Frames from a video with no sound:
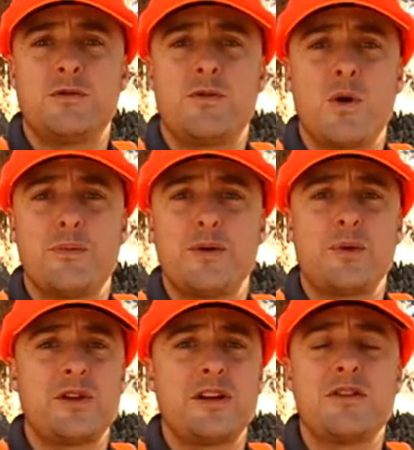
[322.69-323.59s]
for
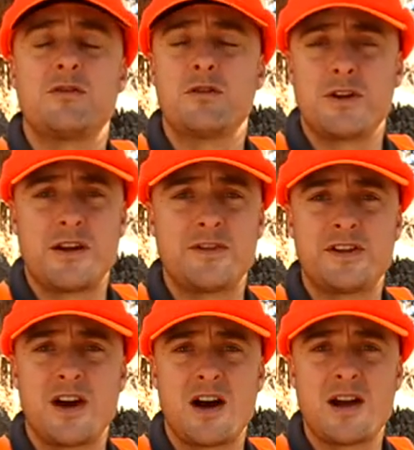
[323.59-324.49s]
people that either don't have the
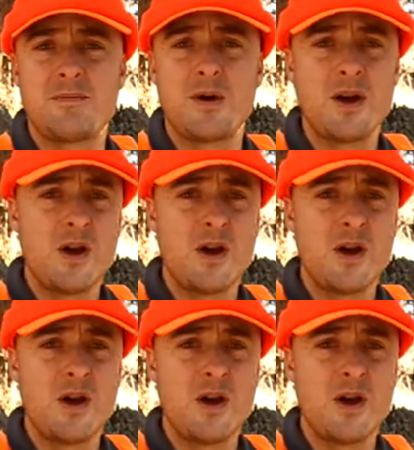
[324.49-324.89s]
time